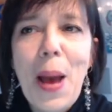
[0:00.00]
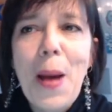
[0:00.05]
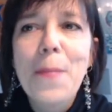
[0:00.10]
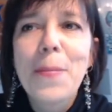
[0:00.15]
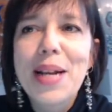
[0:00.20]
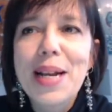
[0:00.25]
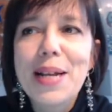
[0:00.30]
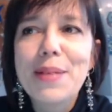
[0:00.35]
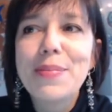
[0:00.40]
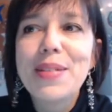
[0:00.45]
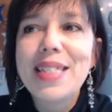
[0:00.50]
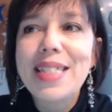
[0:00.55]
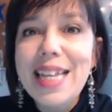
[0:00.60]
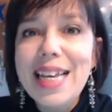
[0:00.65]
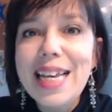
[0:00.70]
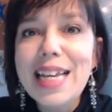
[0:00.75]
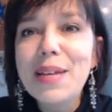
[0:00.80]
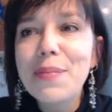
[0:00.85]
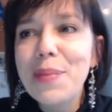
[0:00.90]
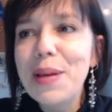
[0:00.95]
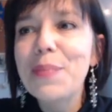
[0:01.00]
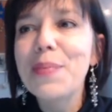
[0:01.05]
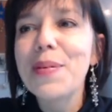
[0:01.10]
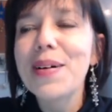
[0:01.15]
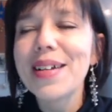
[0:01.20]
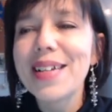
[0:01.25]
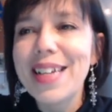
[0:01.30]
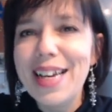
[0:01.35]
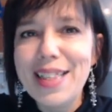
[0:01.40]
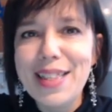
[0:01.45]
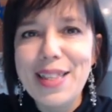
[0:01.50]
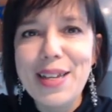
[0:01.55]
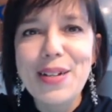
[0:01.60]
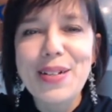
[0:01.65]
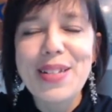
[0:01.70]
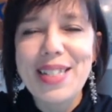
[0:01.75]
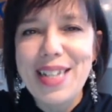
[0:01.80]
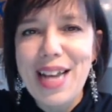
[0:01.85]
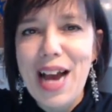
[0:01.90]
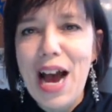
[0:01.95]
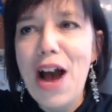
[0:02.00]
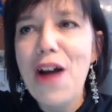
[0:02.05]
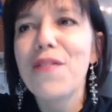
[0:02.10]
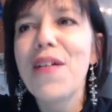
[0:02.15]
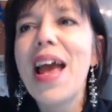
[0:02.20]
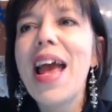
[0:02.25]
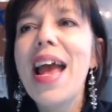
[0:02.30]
but I'm seeing people get their stuff